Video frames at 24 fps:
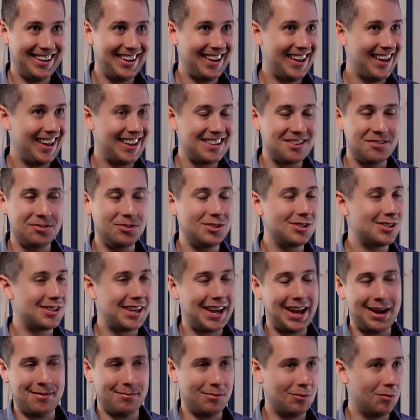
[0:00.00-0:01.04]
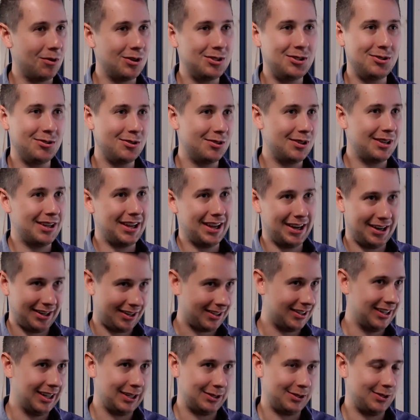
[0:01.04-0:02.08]
you just can't, once you get a
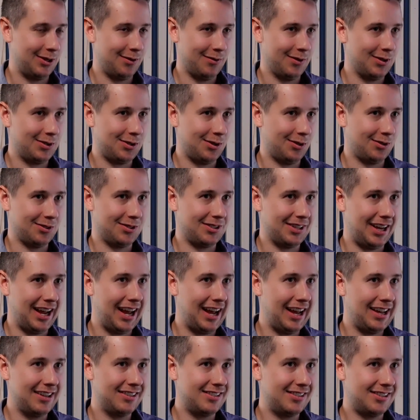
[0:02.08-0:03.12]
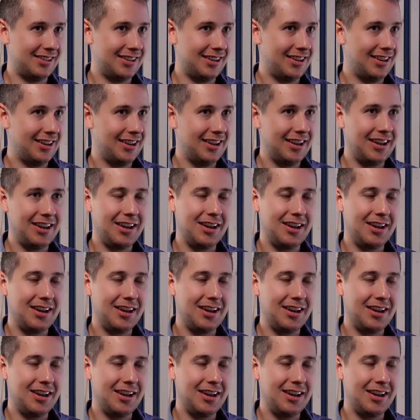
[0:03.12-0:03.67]
collection over a certain size,